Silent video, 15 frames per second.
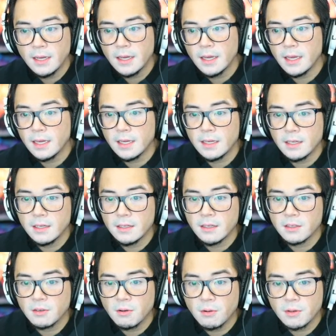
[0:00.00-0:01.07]
And
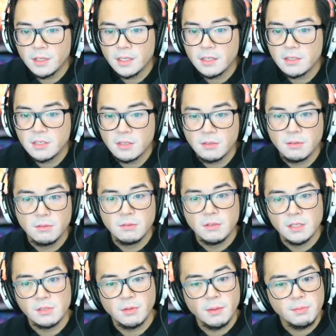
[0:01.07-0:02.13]
according to
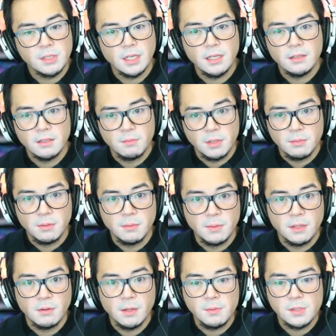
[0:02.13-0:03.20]
this website, the
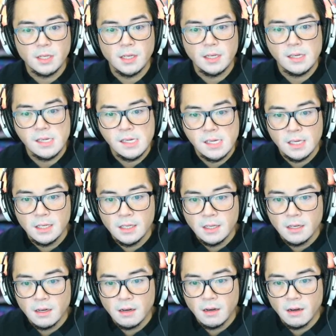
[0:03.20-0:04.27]
BBB website,
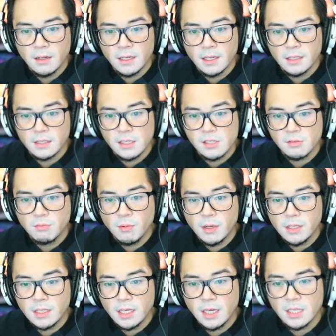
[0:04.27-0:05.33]
on at least one
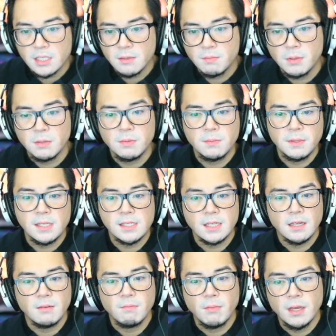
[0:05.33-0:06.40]
occasion, BBB
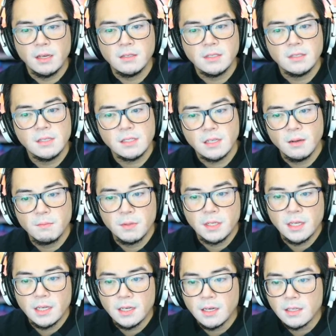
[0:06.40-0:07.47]
sent mail to this
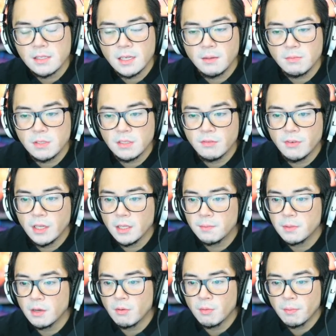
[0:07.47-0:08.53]
company in an attempt to develop
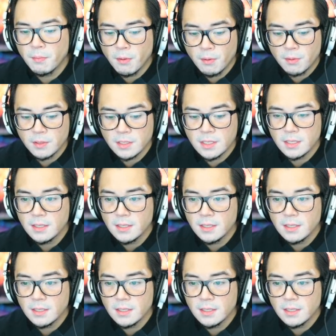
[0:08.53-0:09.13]
a report.